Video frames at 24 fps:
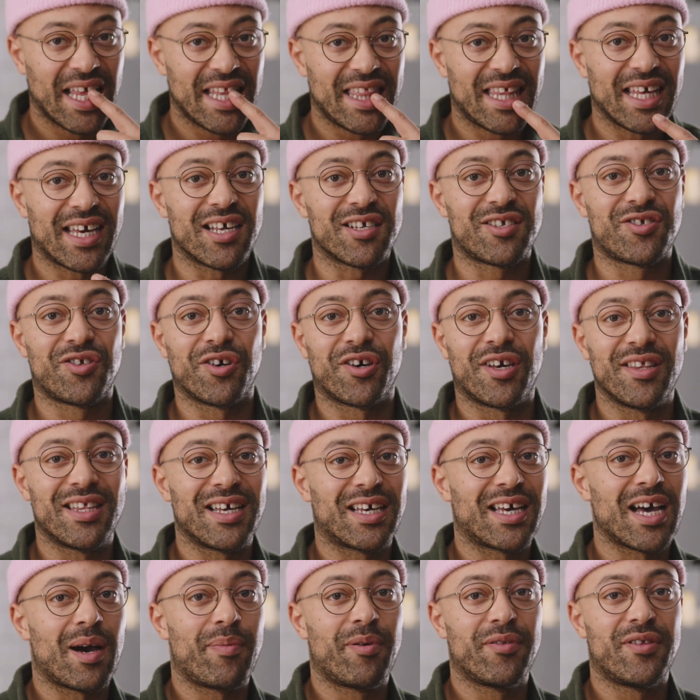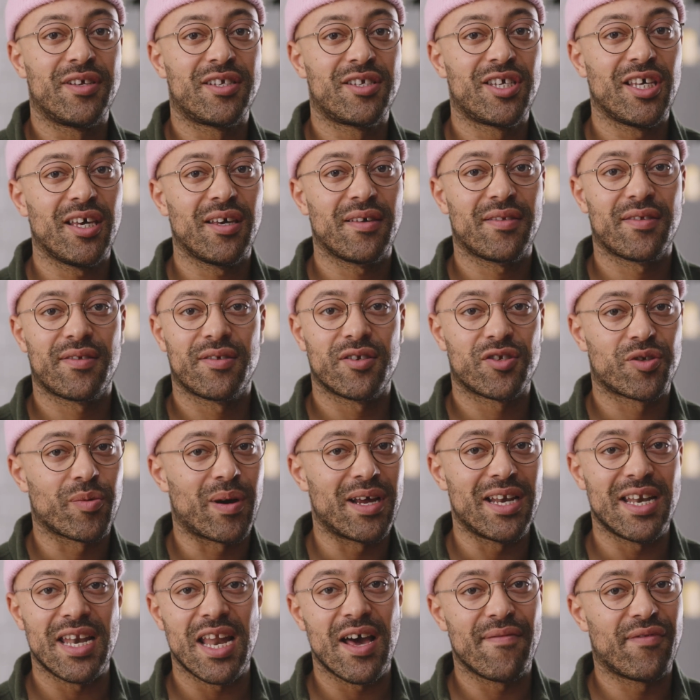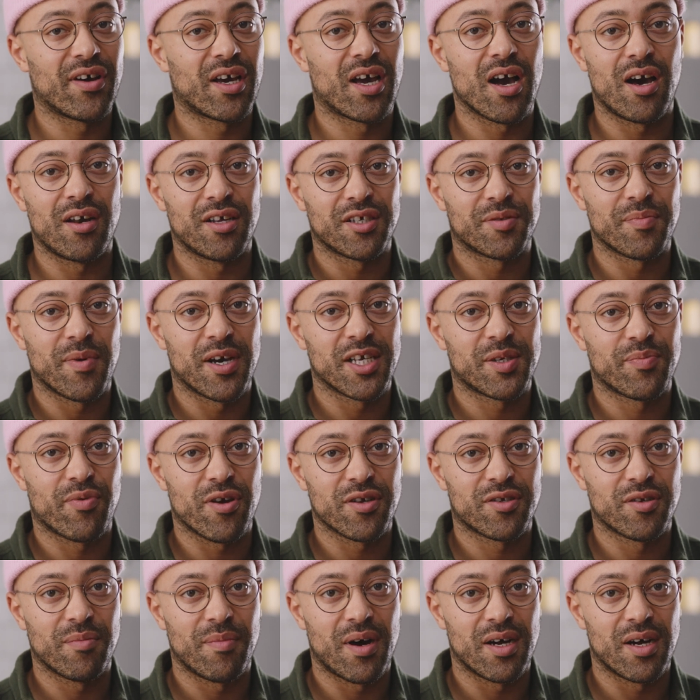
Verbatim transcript: they get stuck in the gap of the teeth, so I never garnish my espresso